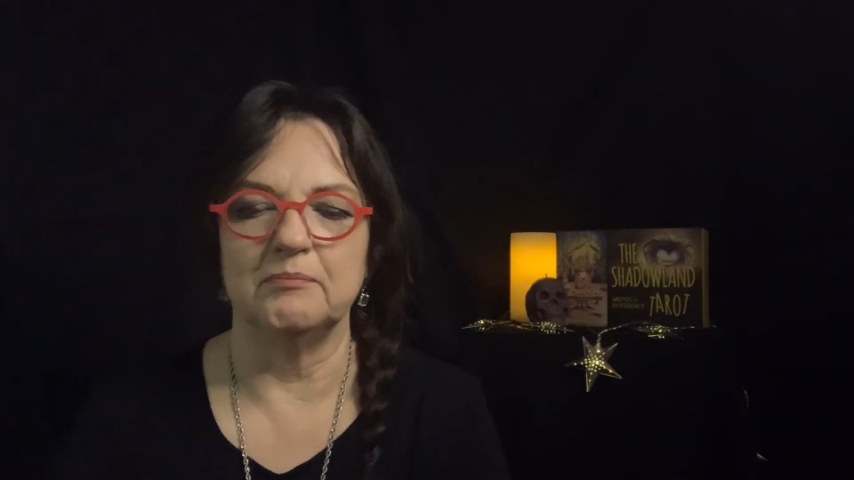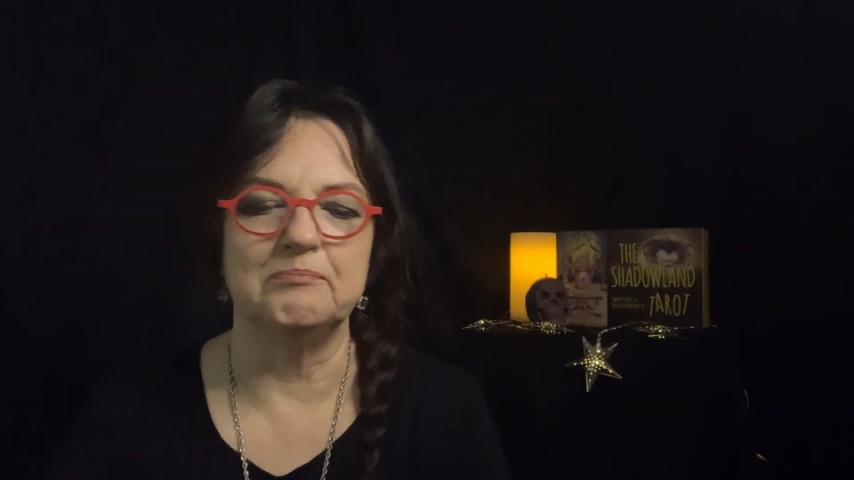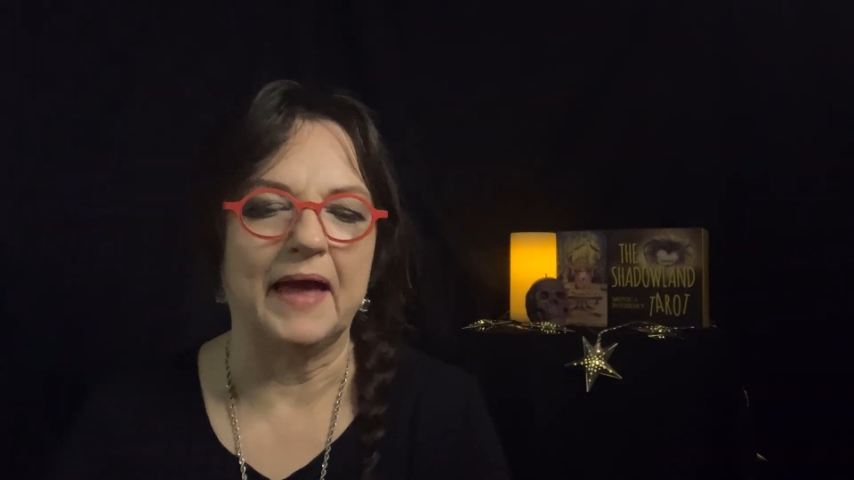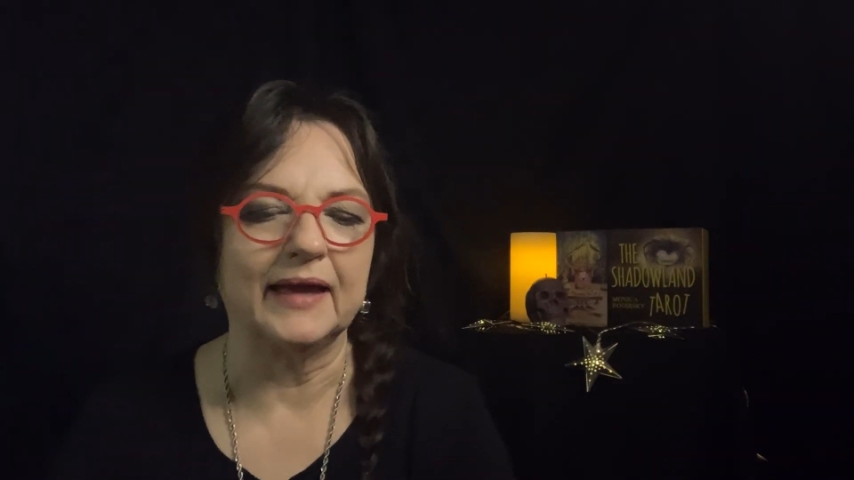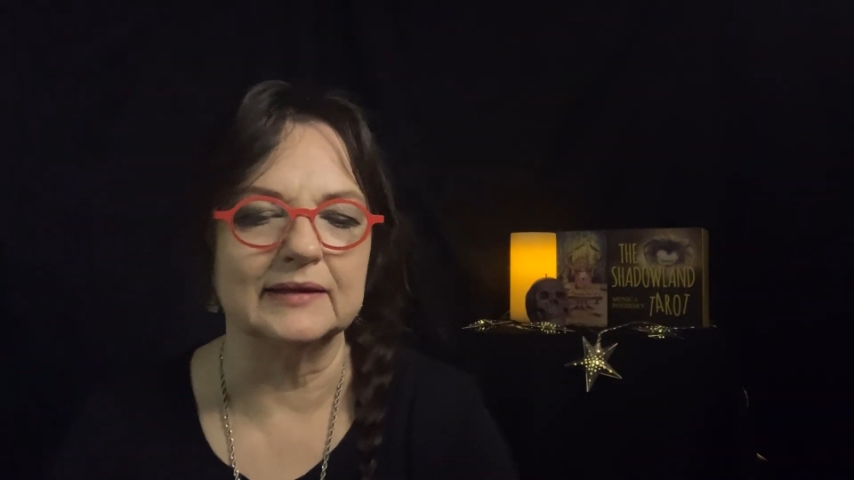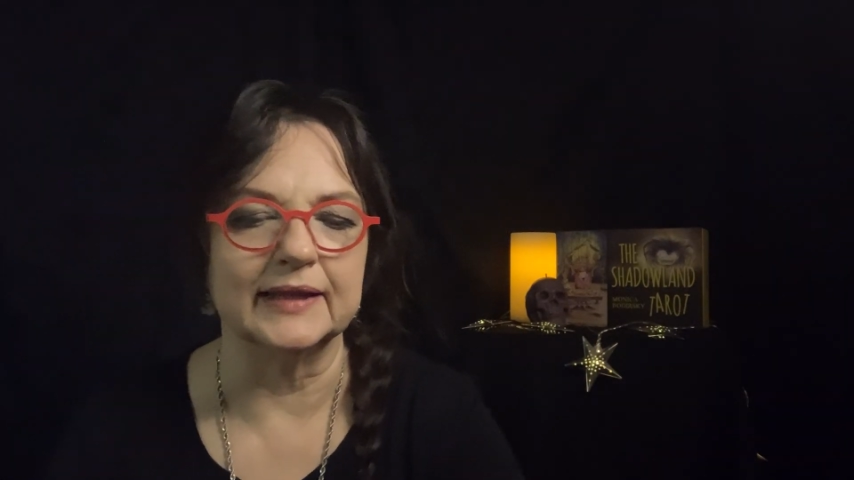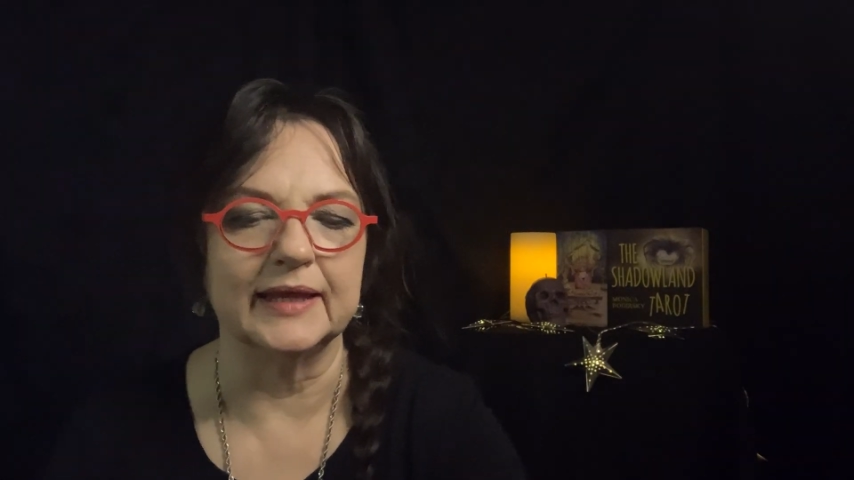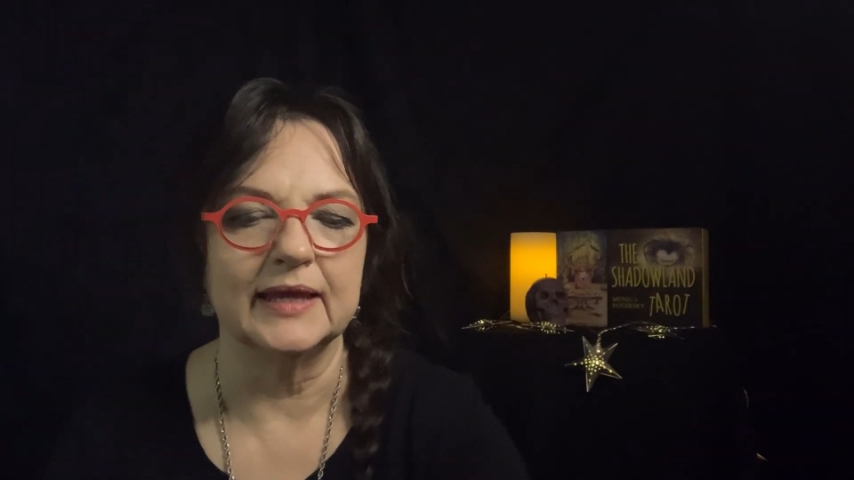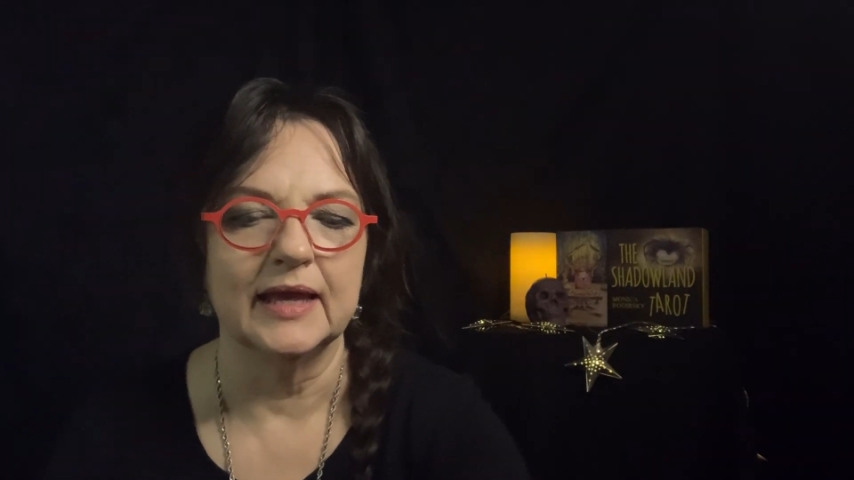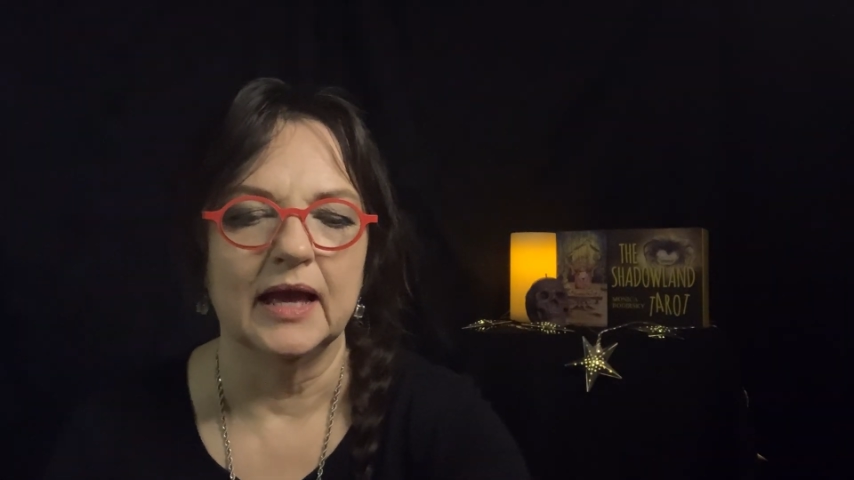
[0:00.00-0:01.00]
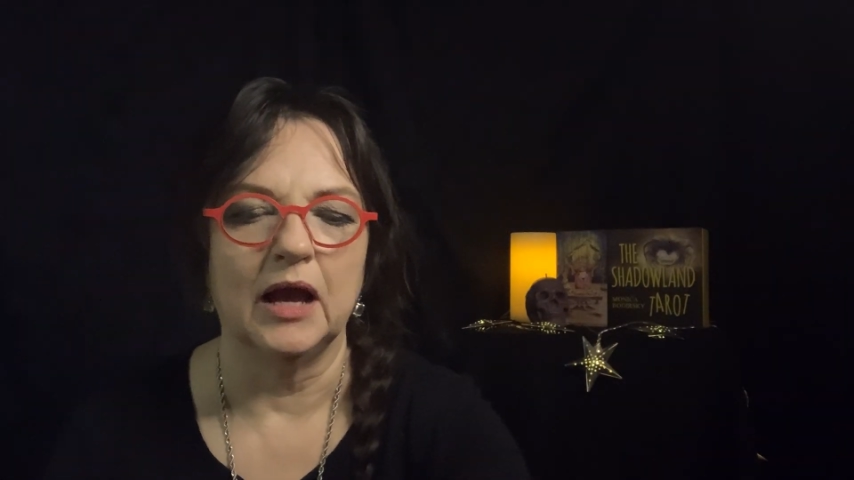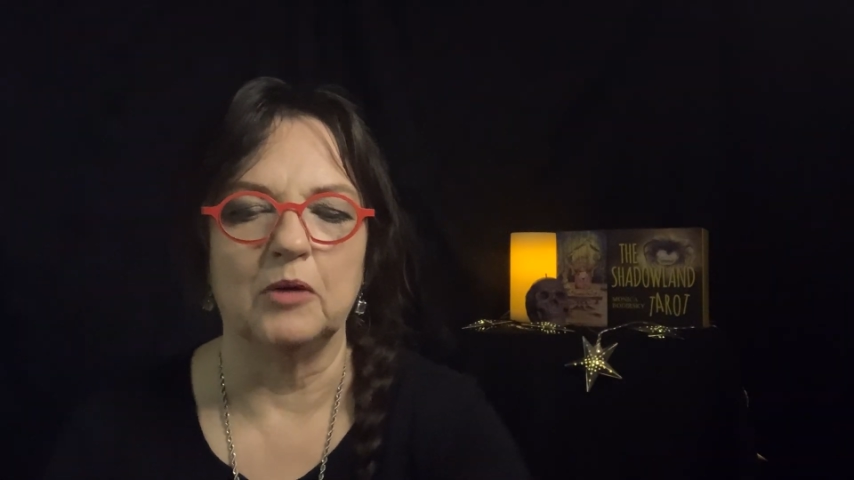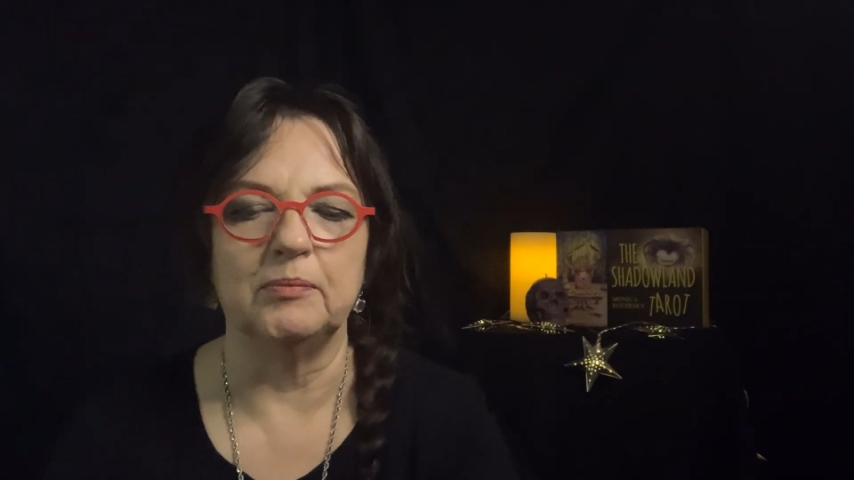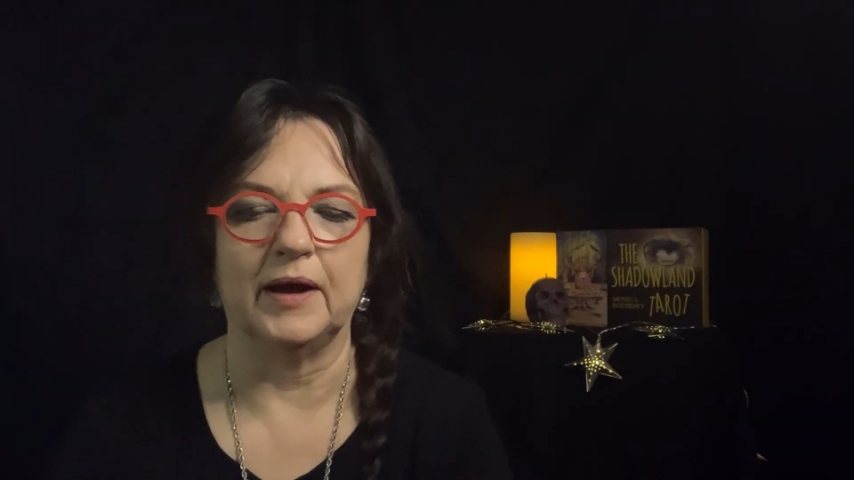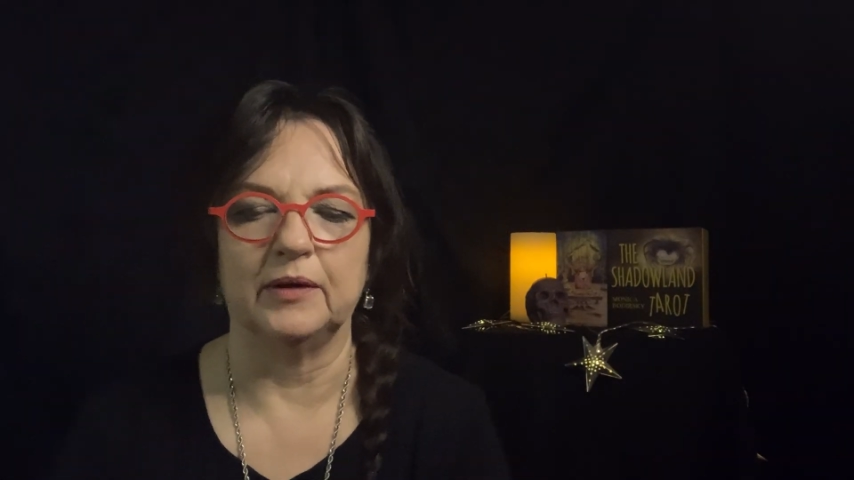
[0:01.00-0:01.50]
badly
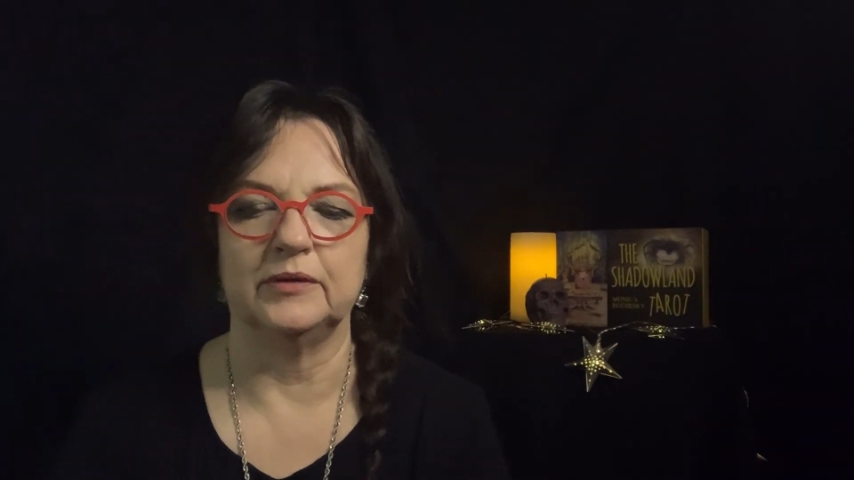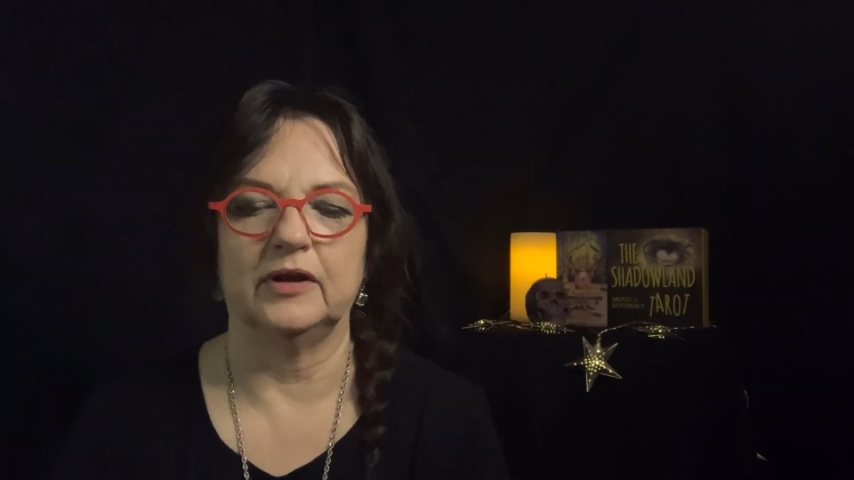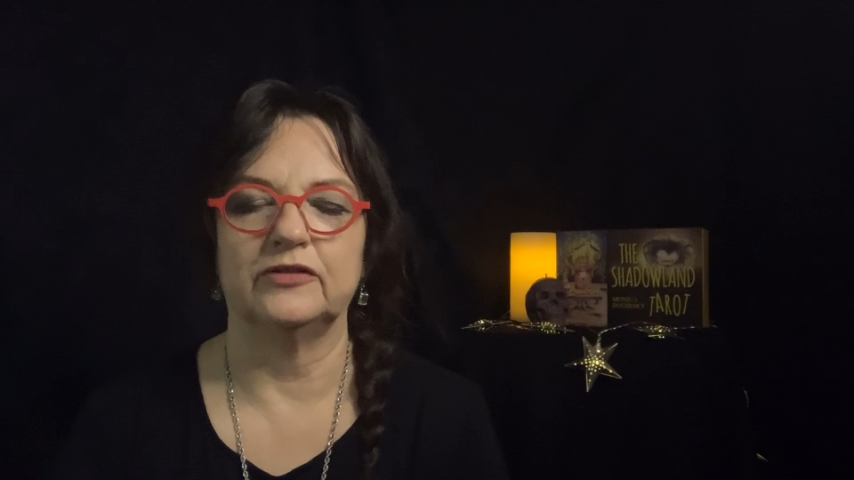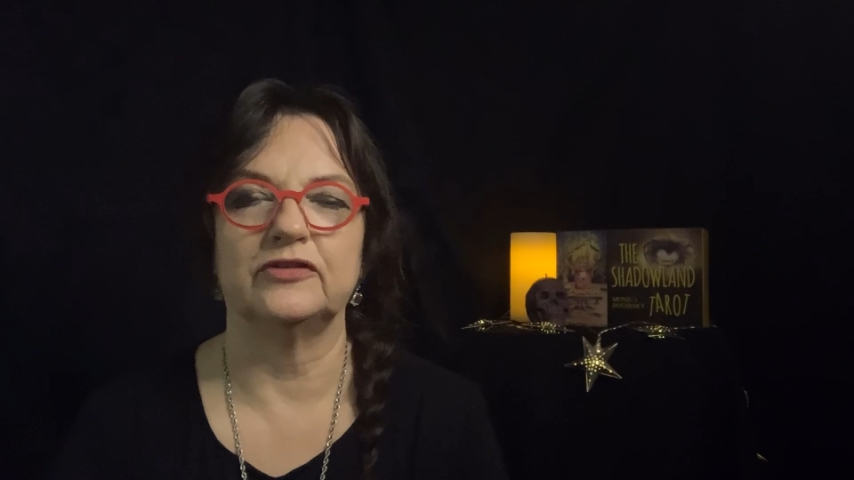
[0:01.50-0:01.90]
about